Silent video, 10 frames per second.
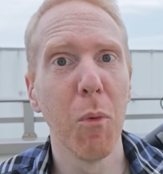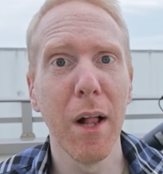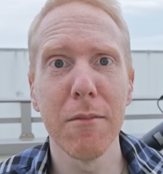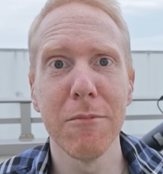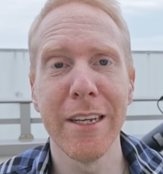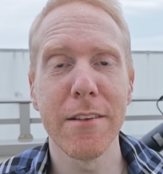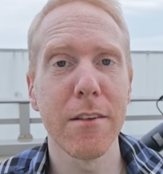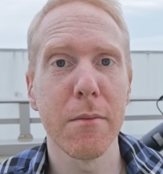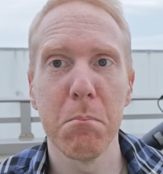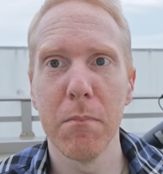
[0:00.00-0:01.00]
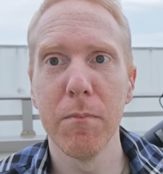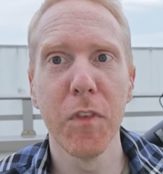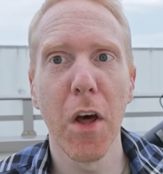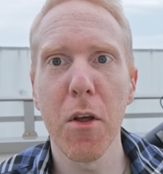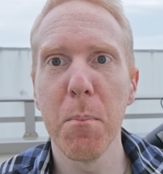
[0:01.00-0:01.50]
Well, it's
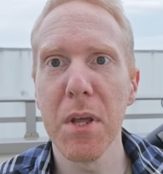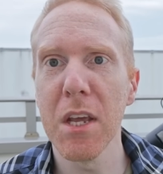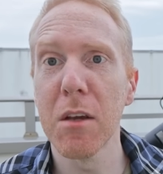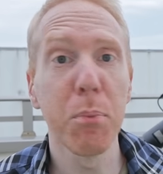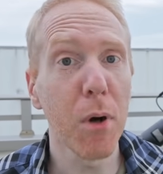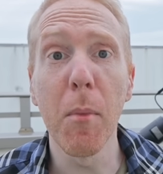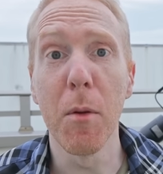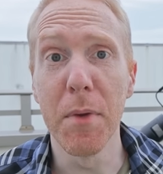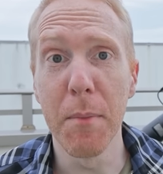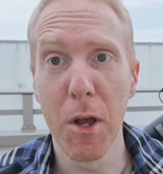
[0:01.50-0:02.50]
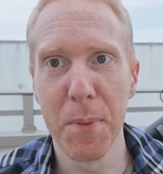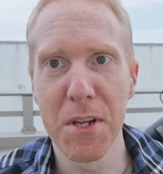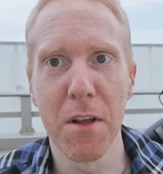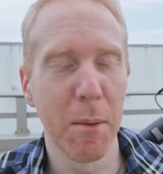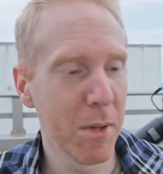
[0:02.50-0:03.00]
not a big problem in my
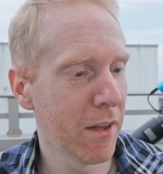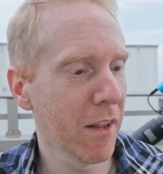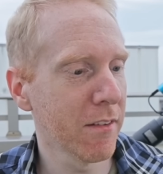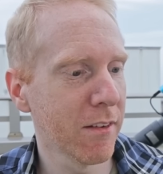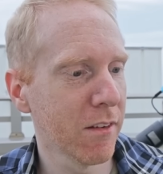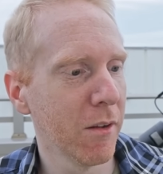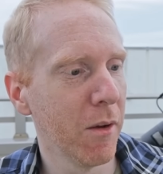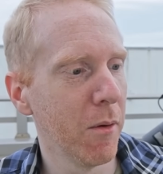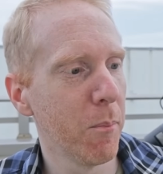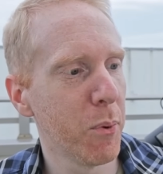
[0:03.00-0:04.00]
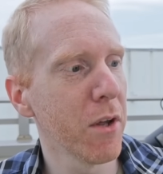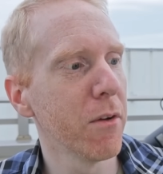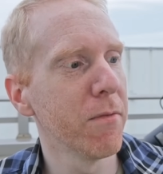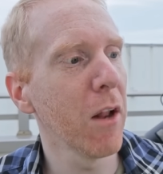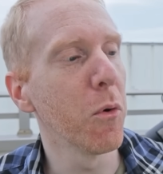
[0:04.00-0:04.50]
opinion. I mean, that's a pretty
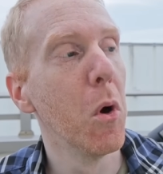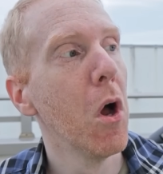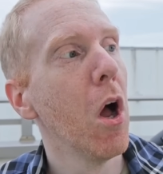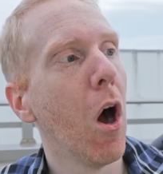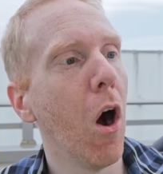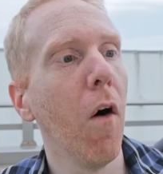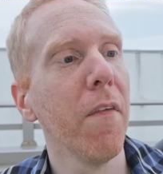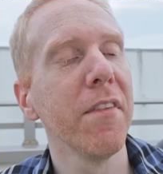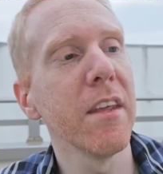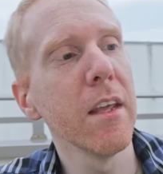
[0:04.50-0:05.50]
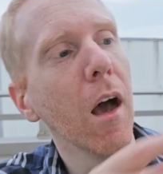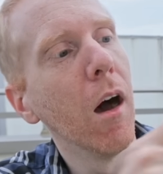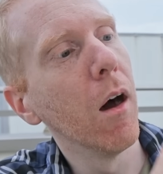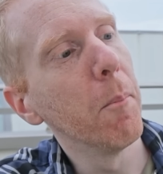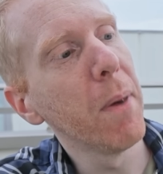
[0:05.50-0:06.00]
good value. On the
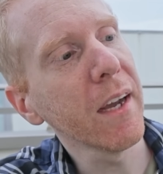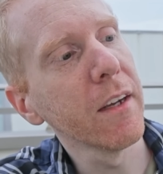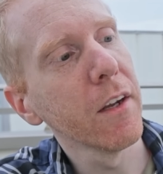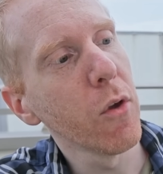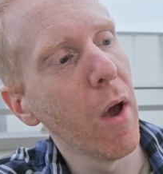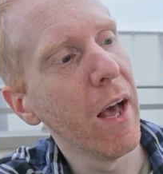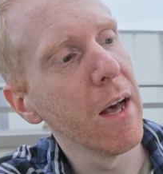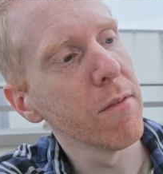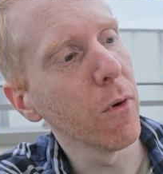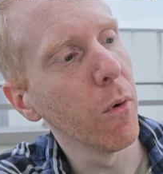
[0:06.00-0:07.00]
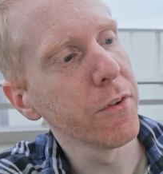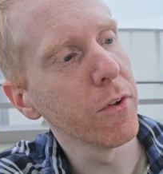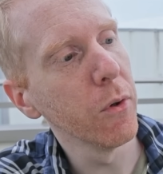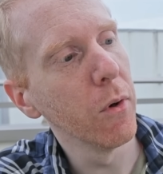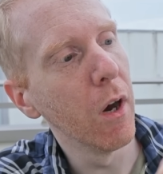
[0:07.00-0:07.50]
back, you have
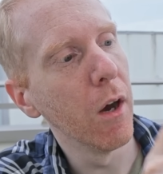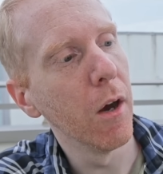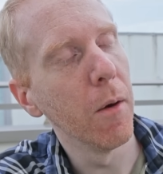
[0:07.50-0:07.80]
also